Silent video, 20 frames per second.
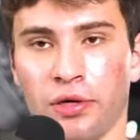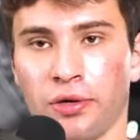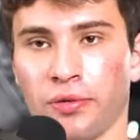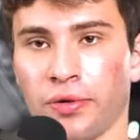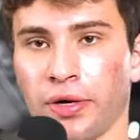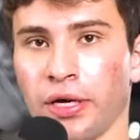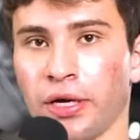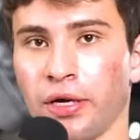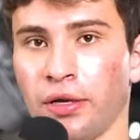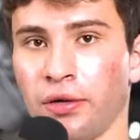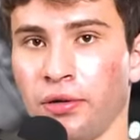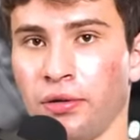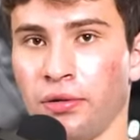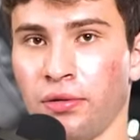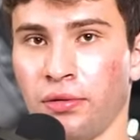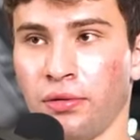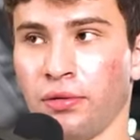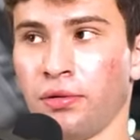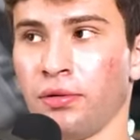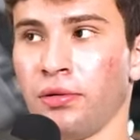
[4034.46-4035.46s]
He ran.
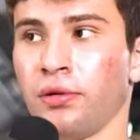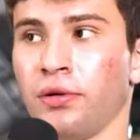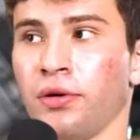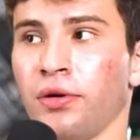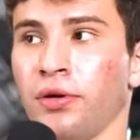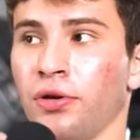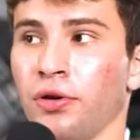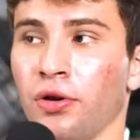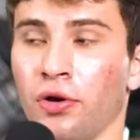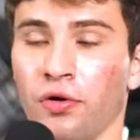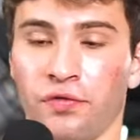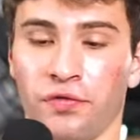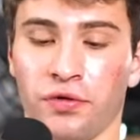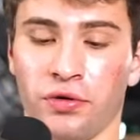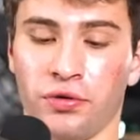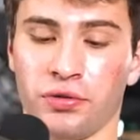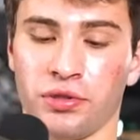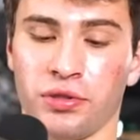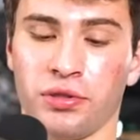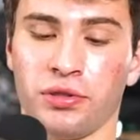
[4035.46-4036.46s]
Oh my god. No
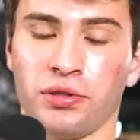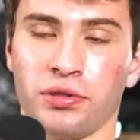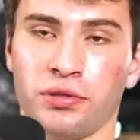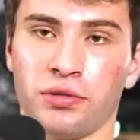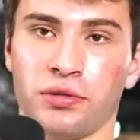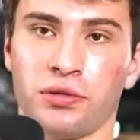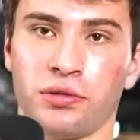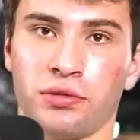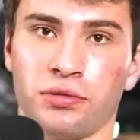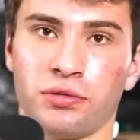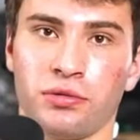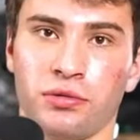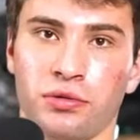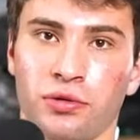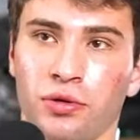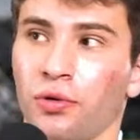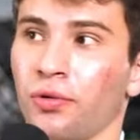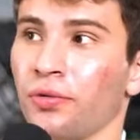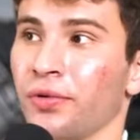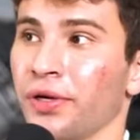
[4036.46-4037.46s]
fuses,
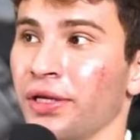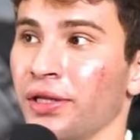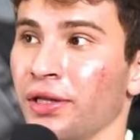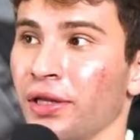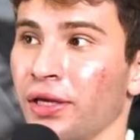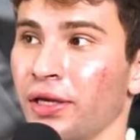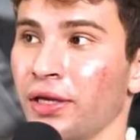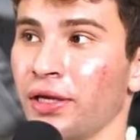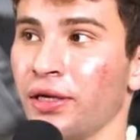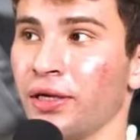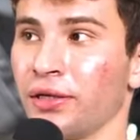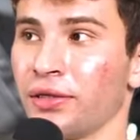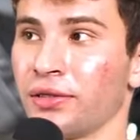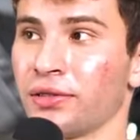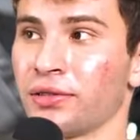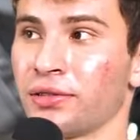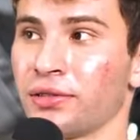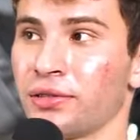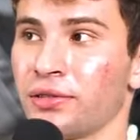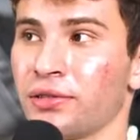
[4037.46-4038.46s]
no
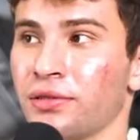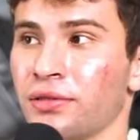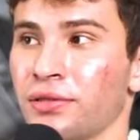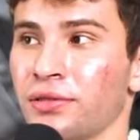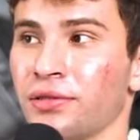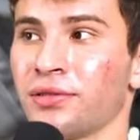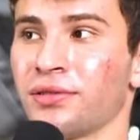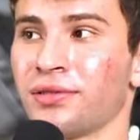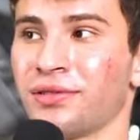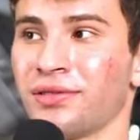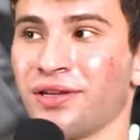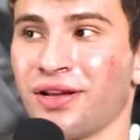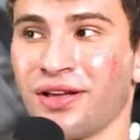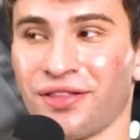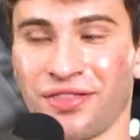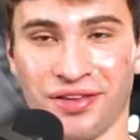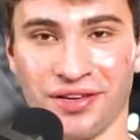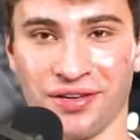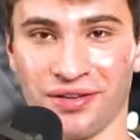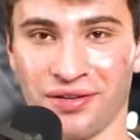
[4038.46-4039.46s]
relays,
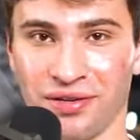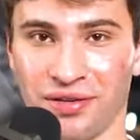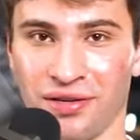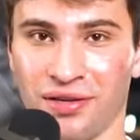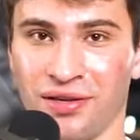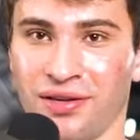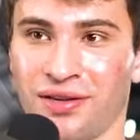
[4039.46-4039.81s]
nothing.